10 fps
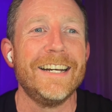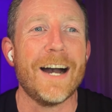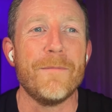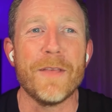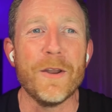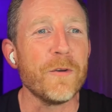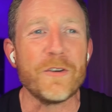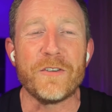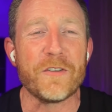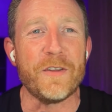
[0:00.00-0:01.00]
but then
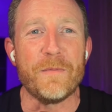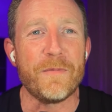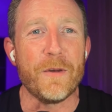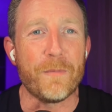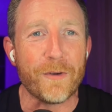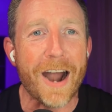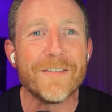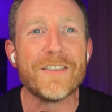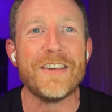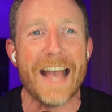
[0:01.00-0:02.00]
also just the
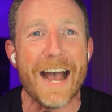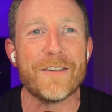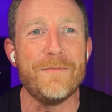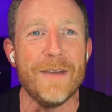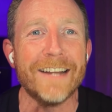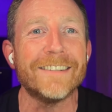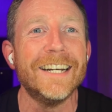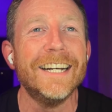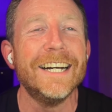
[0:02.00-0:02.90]
privacy aspect.